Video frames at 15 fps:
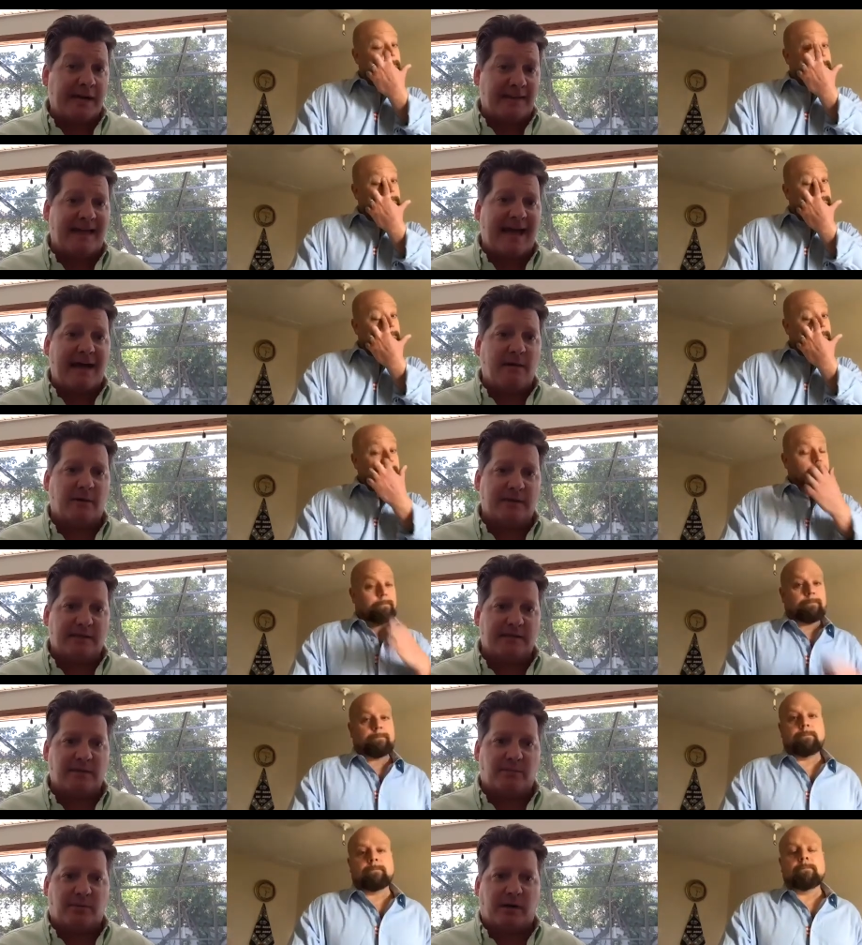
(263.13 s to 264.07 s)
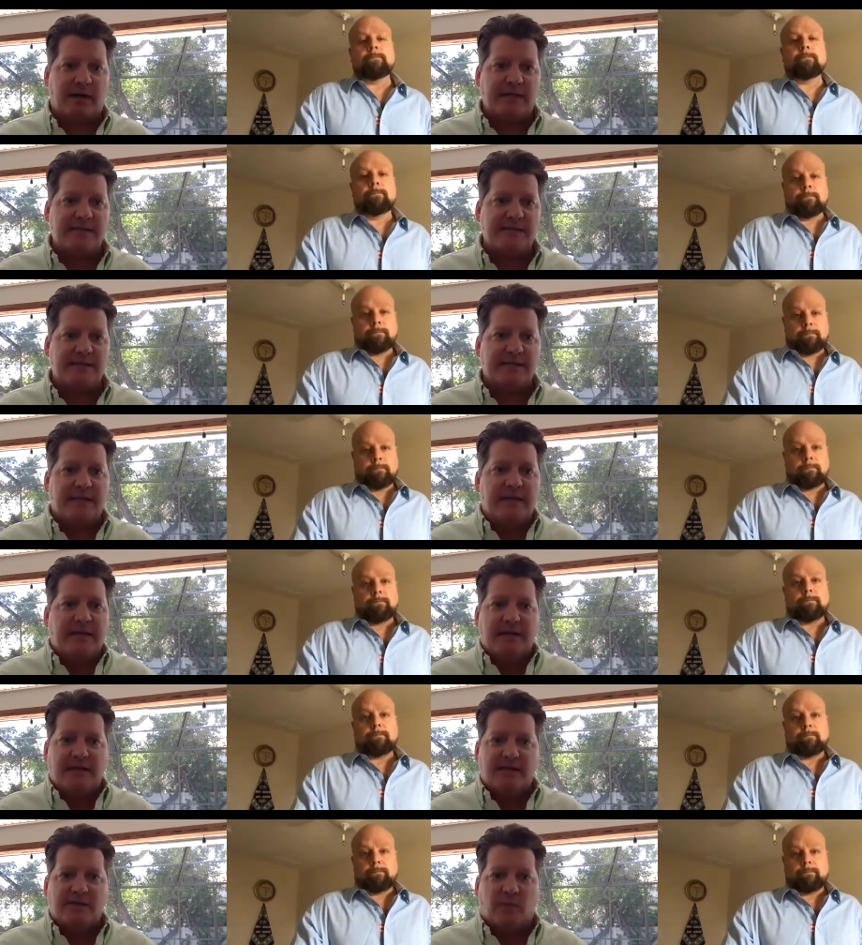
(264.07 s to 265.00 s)
Speaker 1: that within the price
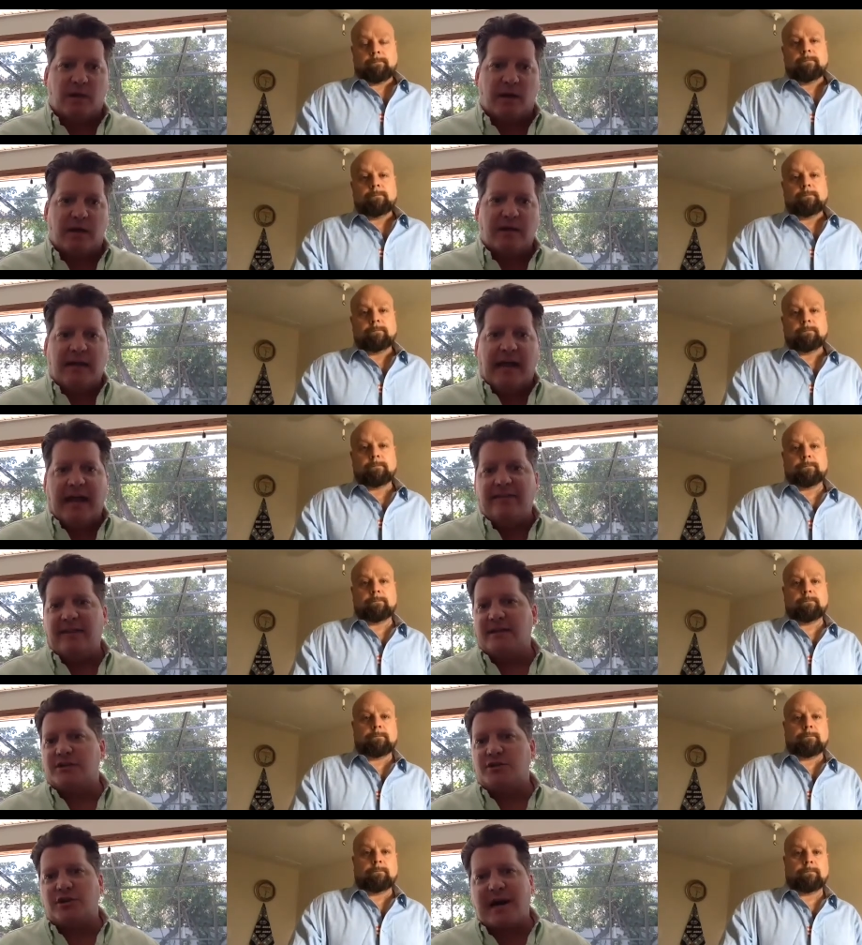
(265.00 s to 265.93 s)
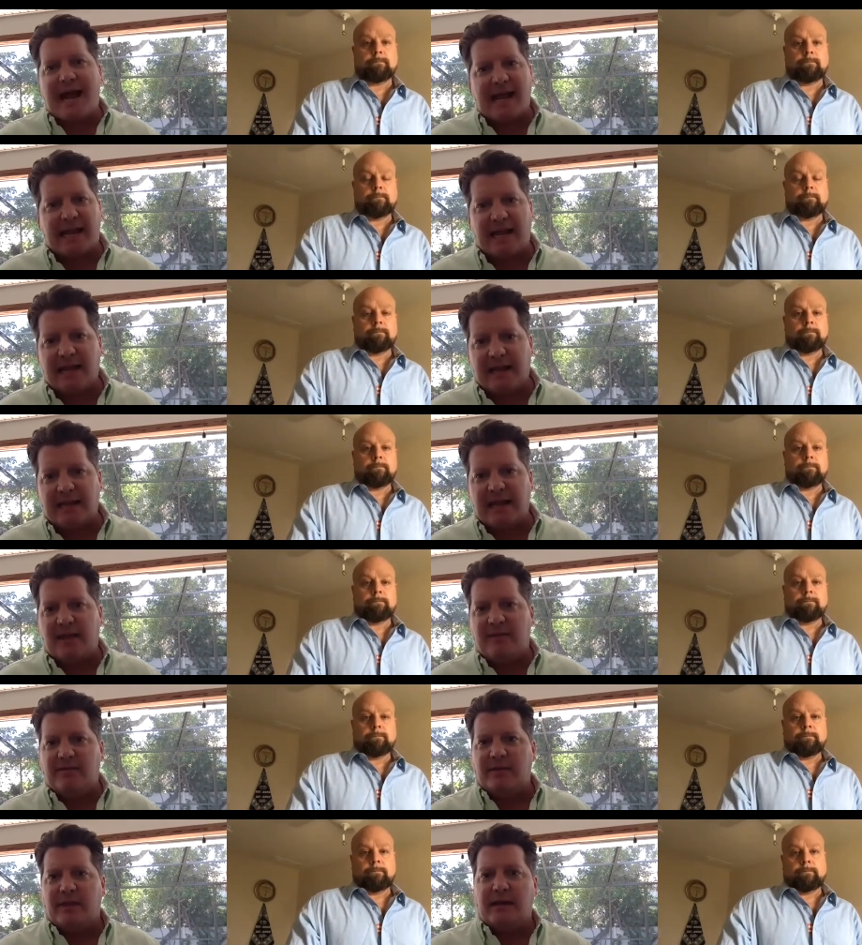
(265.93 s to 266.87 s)
mm-hmm. as well, and then tracking,
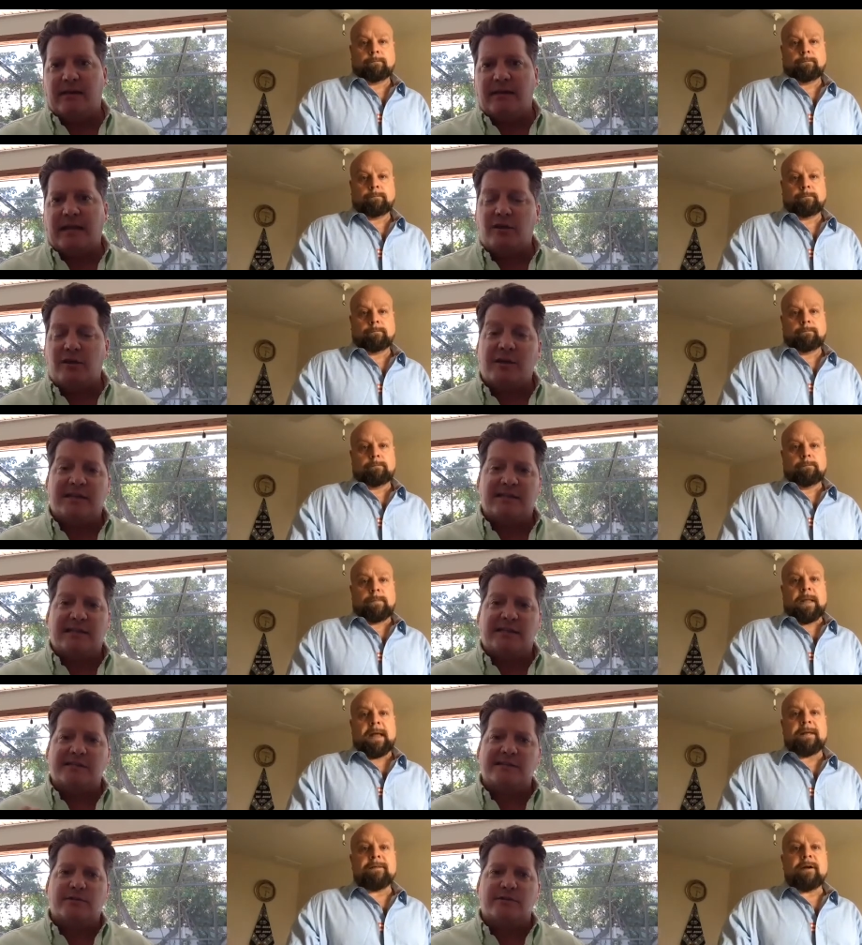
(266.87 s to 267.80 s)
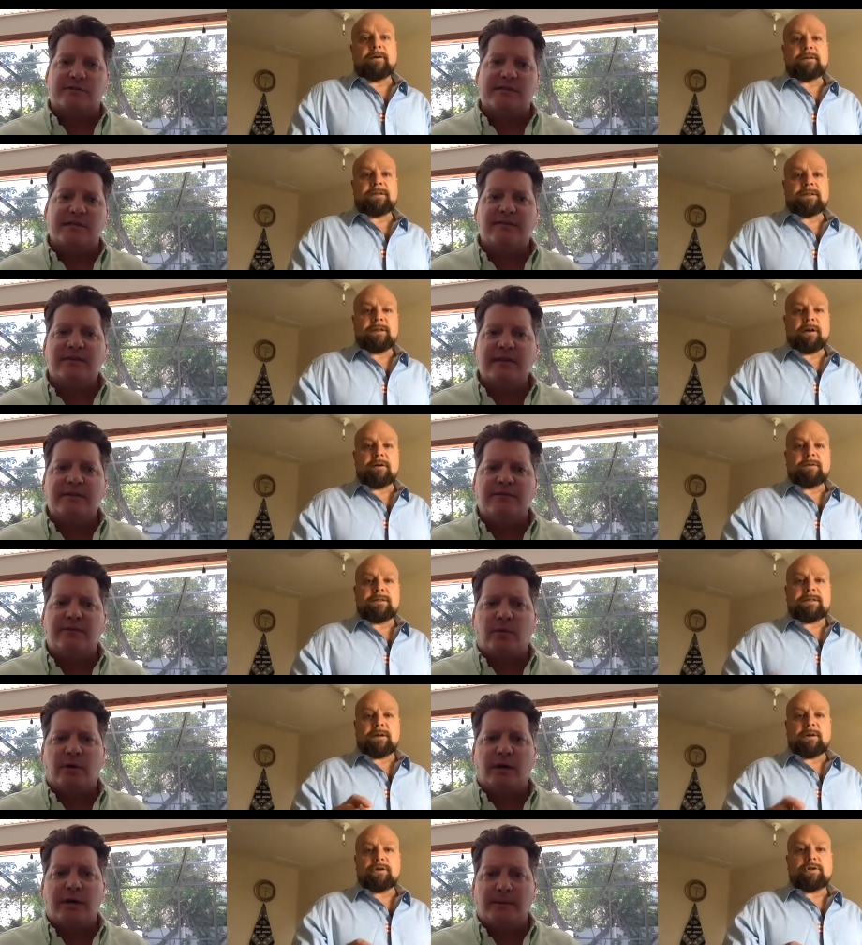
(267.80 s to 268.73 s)
and then you get the And those
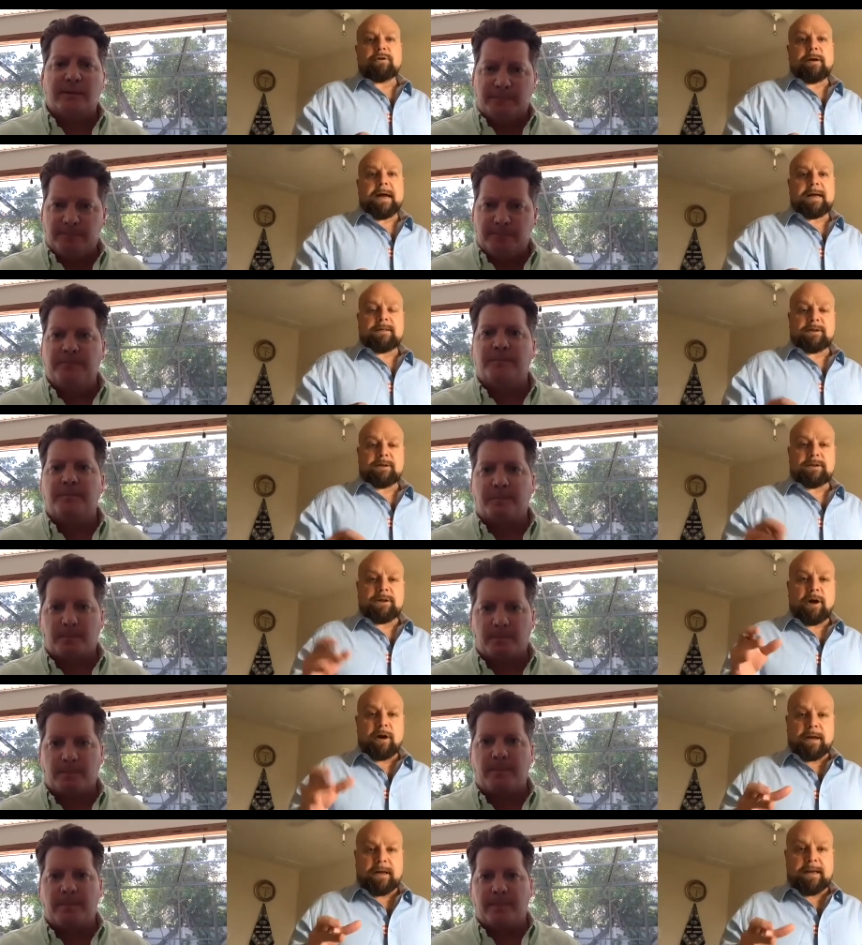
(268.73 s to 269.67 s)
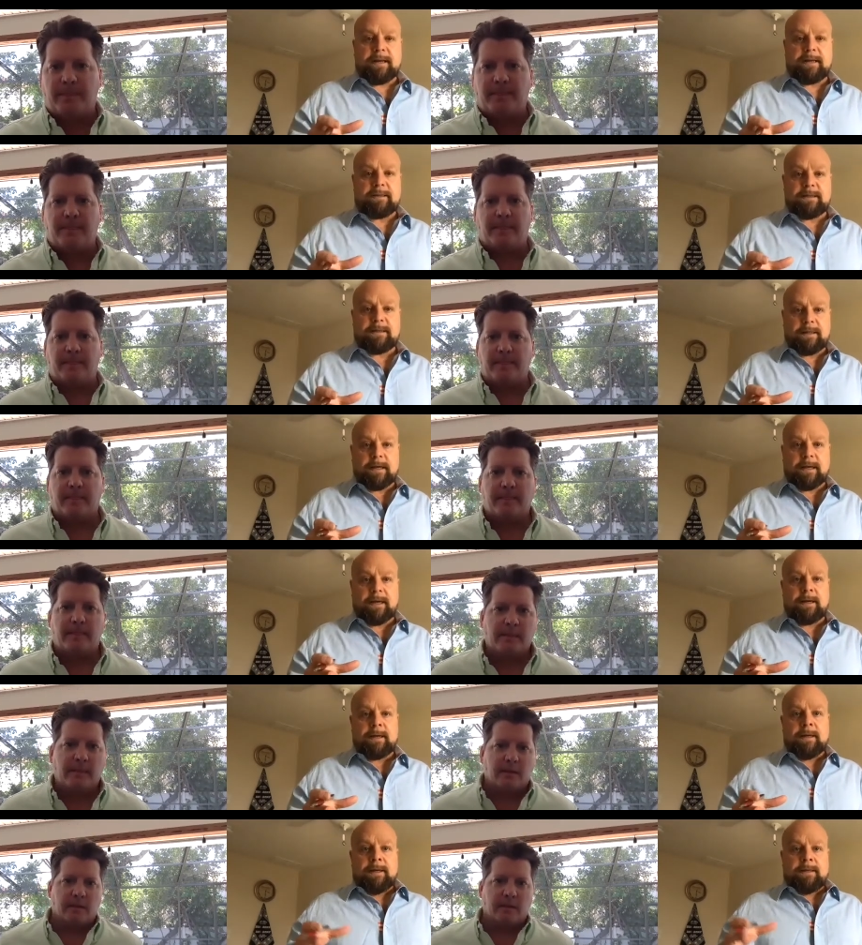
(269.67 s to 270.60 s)
those
Speaker 2: social ads are targeted to
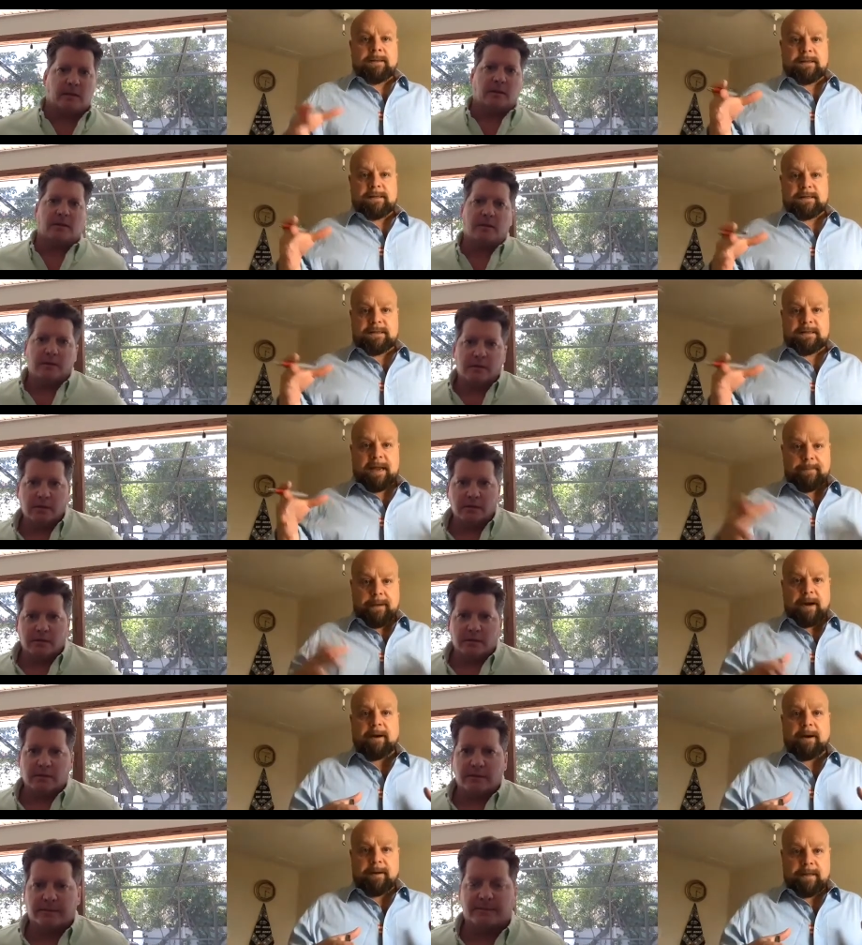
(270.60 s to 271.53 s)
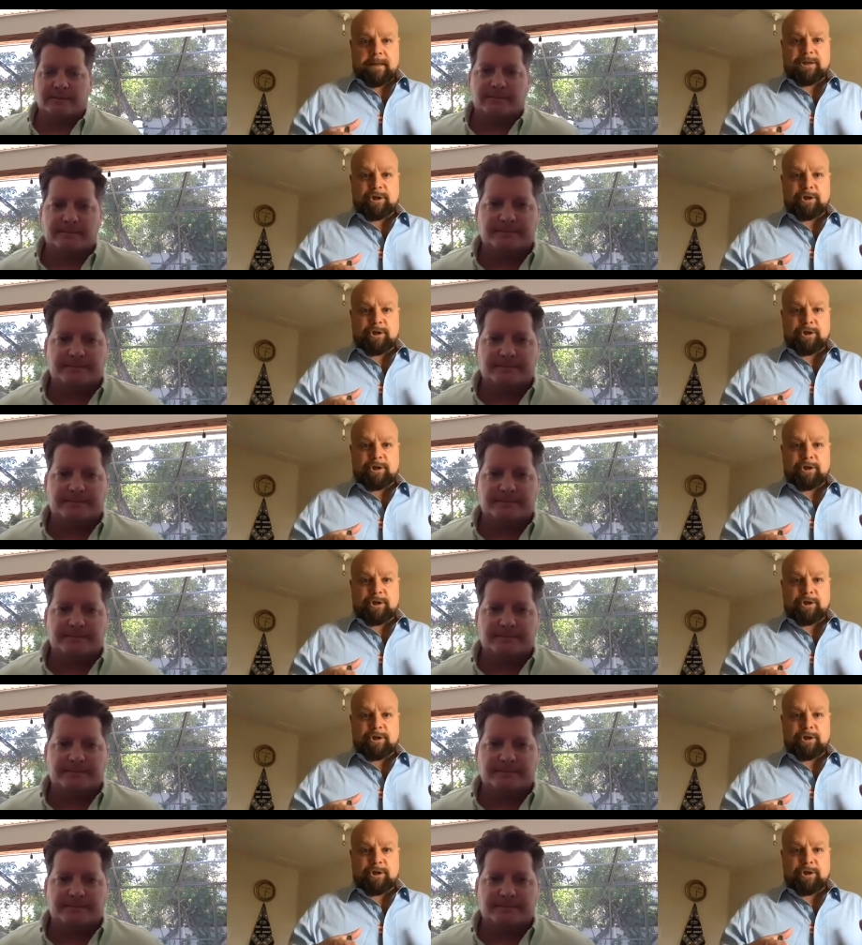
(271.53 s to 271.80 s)
the to the same area that you're